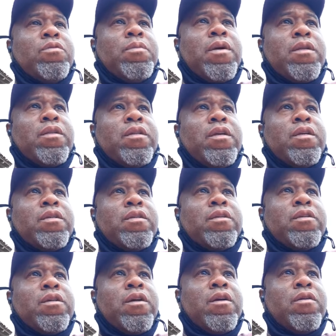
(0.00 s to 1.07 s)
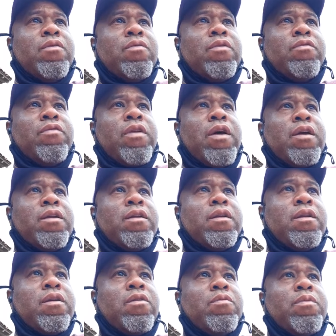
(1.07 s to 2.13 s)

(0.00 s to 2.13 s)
do some other things and stuff, reflect